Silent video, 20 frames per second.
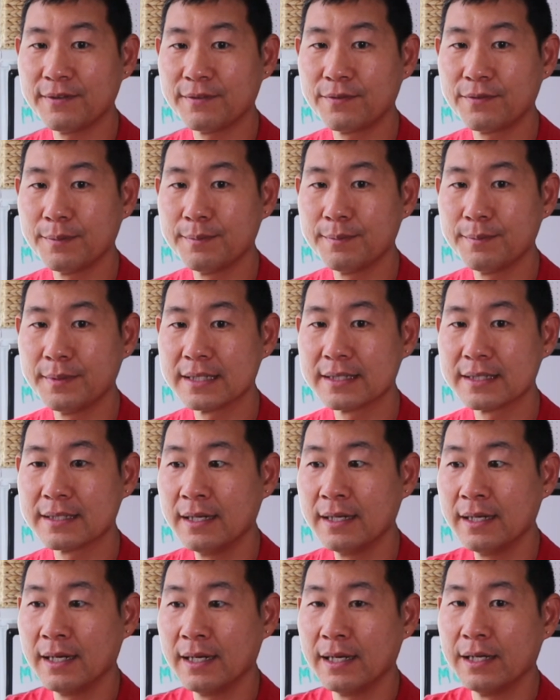And so, like I
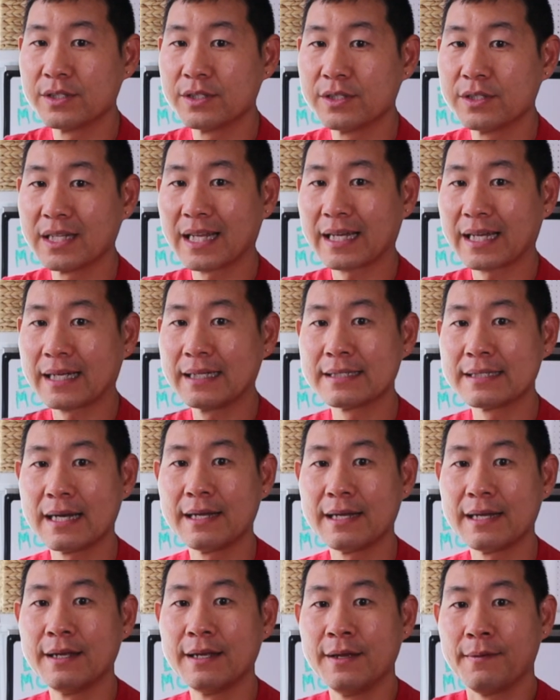said, if
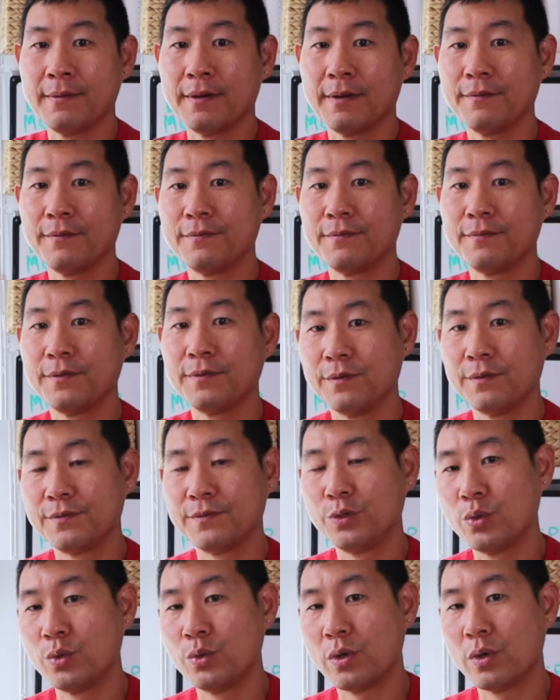you are a teacher or
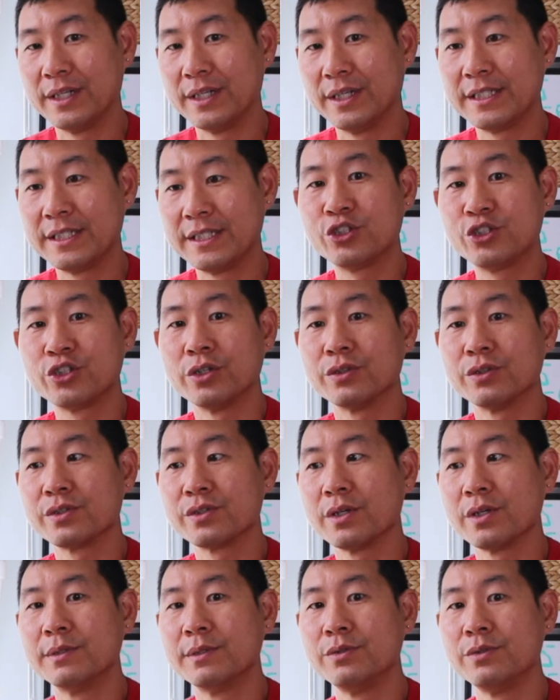someone who knows of a
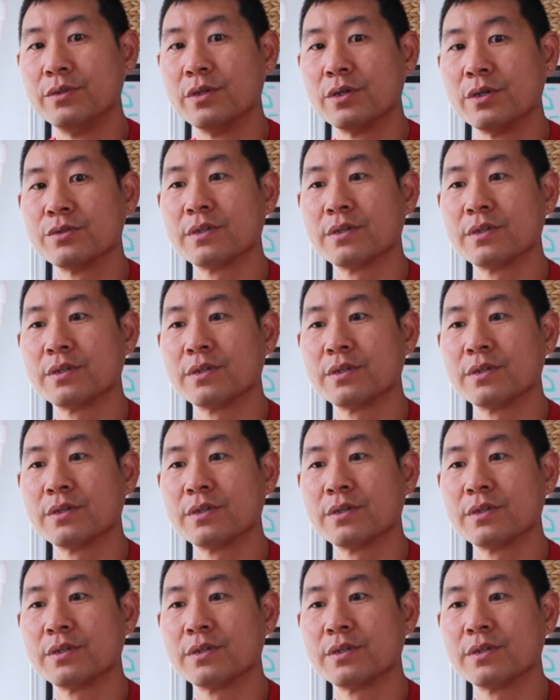teacher,